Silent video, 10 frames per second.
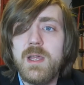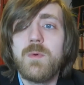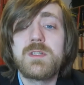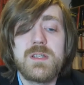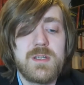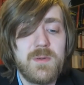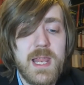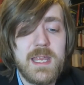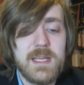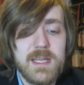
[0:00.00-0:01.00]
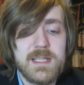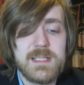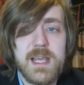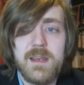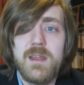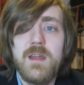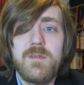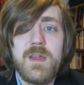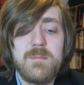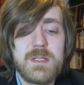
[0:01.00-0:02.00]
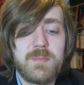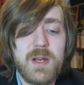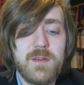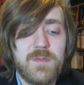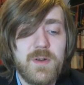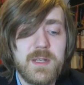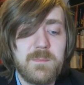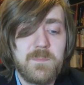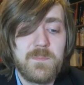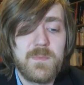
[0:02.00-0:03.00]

it wasn't too late, he said, for him to break free.